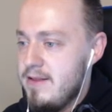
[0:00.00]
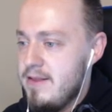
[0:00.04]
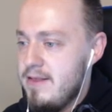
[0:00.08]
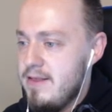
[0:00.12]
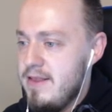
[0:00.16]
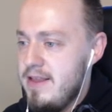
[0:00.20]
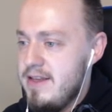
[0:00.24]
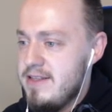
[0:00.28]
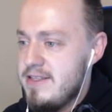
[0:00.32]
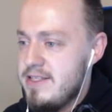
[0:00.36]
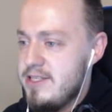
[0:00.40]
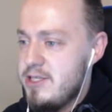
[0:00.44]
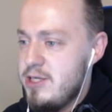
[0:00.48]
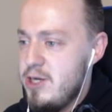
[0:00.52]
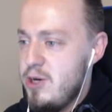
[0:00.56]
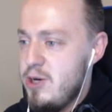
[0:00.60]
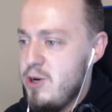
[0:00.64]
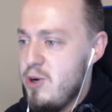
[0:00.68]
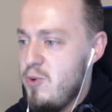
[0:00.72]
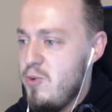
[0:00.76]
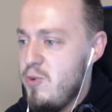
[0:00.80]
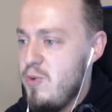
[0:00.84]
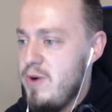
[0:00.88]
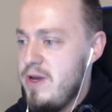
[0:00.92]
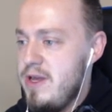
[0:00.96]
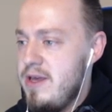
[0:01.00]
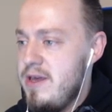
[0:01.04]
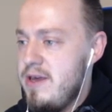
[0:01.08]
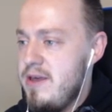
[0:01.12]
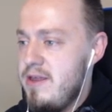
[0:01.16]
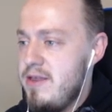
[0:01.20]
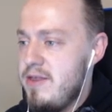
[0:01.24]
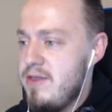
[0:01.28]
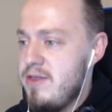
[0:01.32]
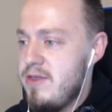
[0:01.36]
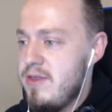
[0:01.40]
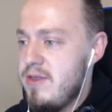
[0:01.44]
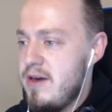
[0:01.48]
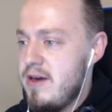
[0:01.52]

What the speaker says: Let's go with...